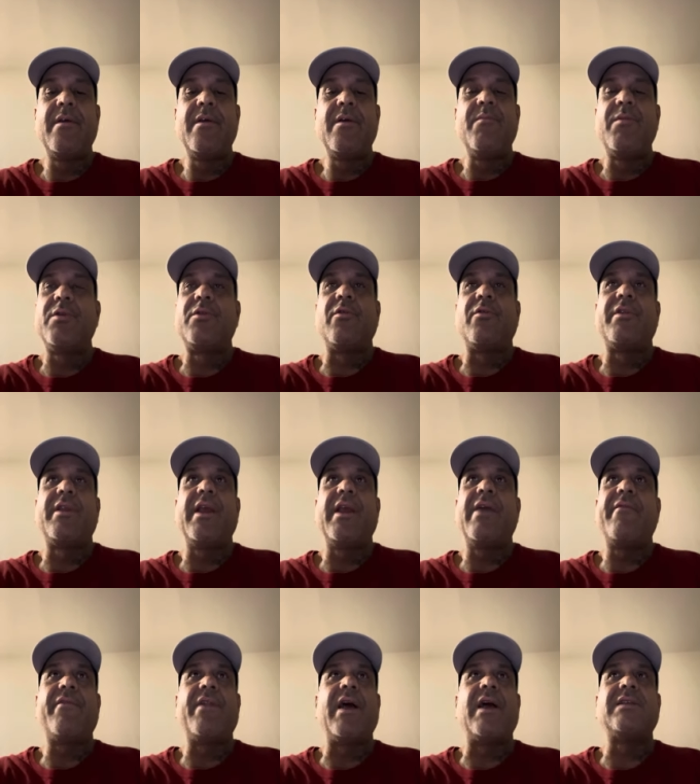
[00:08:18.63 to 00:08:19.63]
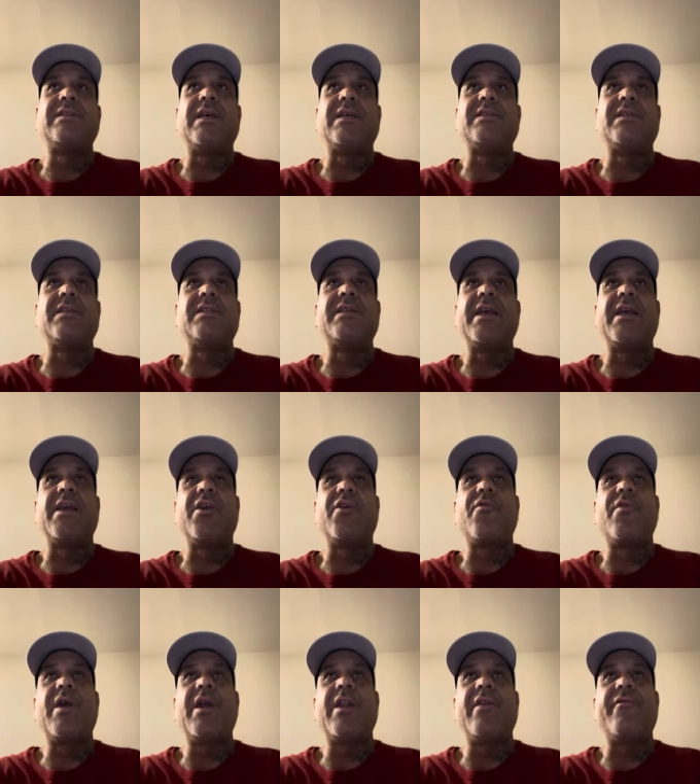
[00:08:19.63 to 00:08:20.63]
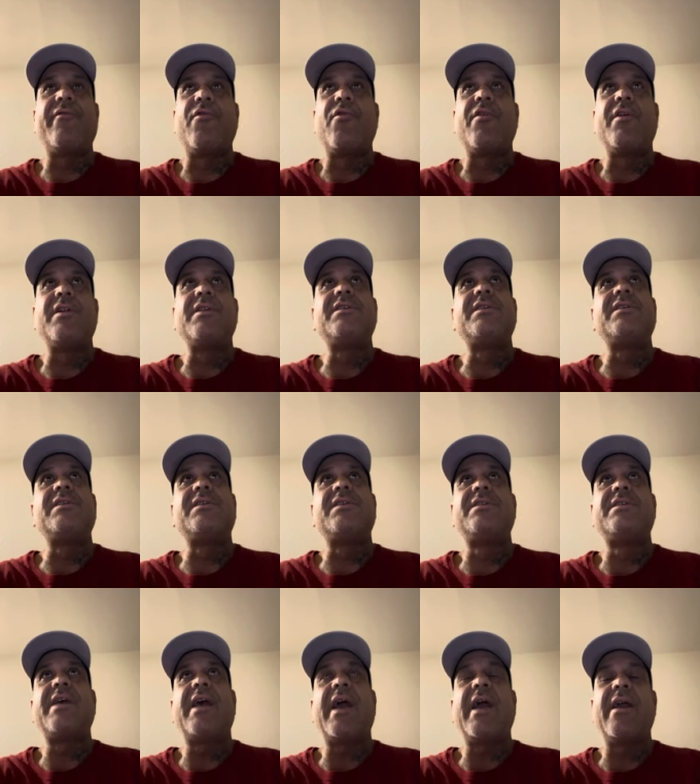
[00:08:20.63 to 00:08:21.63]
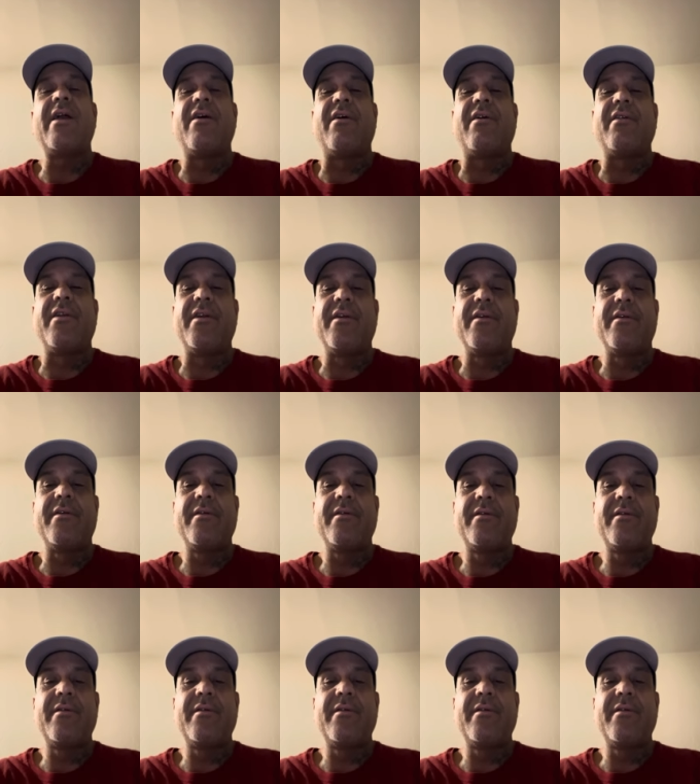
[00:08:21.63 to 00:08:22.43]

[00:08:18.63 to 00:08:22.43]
But Tortilla Flats hasn't taken credit for it. It's just a tag on there.